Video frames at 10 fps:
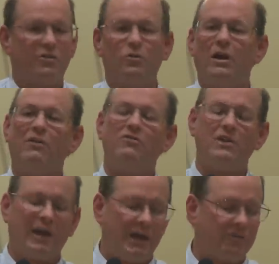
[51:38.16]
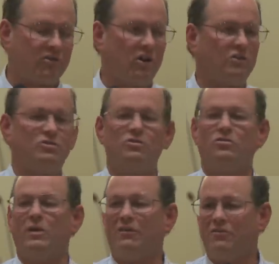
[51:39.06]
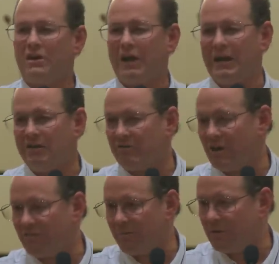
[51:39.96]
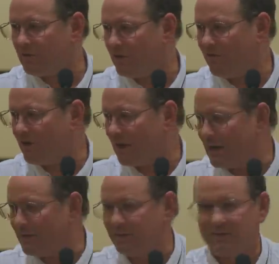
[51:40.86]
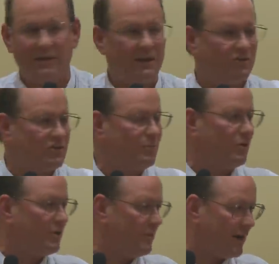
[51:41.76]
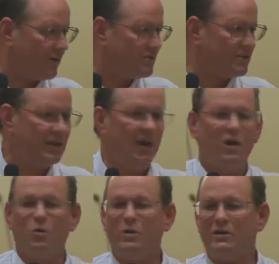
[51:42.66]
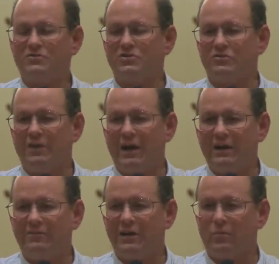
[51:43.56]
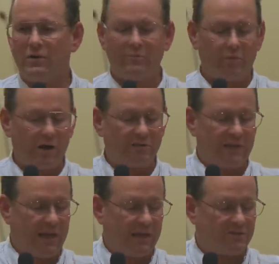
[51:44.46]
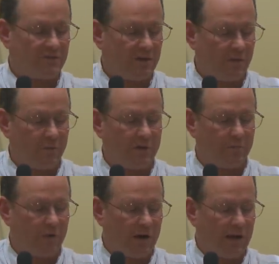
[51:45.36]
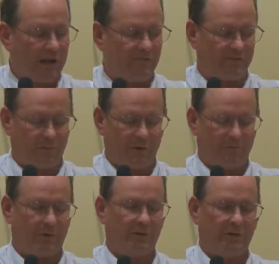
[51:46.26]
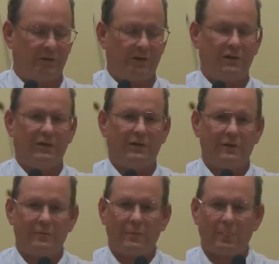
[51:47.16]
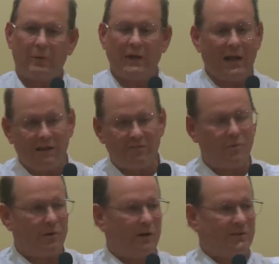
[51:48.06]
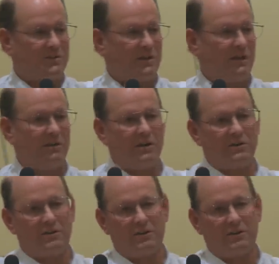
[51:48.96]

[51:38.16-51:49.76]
Through every kind of culture, through every kind of government, through every kind of dictatorship or democracy, we have survived, and we have brought the answer, and we have brought life to people. But not everyone wants to hear it.